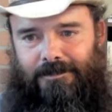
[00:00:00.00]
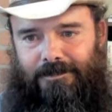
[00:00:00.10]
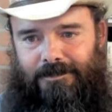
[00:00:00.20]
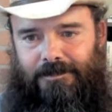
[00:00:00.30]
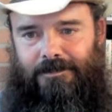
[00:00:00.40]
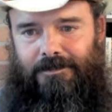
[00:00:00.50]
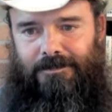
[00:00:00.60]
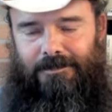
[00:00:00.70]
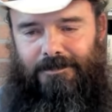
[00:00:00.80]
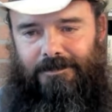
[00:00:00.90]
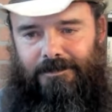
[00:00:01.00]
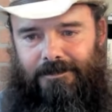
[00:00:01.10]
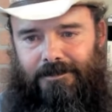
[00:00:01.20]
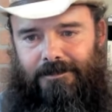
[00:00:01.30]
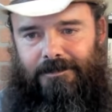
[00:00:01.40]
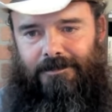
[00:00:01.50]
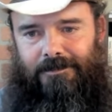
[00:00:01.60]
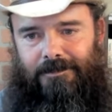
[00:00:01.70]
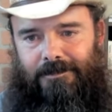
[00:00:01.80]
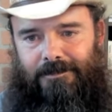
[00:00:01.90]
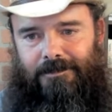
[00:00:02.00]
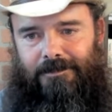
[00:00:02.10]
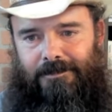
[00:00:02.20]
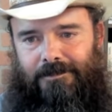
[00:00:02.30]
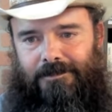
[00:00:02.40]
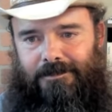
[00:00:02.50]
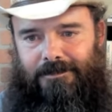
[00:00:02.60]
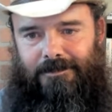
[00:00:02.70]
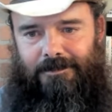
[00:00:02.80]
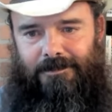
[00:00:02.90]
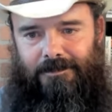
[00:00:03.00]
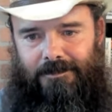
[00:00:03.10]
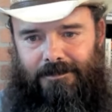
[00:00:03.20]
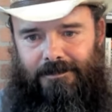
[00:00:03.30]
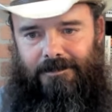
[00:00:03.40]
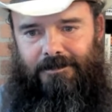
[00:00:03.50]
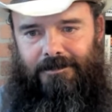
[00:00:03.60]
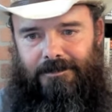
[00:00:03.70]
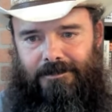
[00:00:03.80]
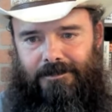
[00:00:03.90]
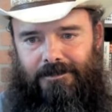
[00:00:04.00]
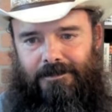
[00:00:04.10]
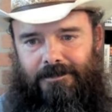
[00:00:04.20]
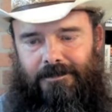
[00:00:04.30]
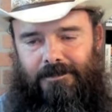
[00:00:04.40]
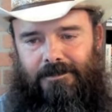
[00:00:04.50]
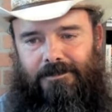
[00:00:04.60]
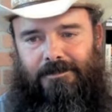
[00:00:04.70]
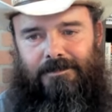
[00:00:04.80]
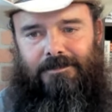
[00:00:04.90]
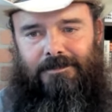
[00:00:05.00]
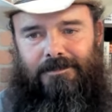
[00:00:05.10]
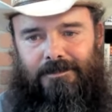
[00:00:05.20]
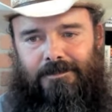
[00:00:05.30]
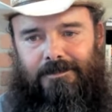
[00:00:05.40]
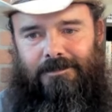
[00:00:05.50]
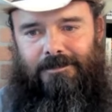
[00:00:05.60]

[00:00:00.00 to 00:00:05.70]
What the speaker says: No words are spoken by the person on screen.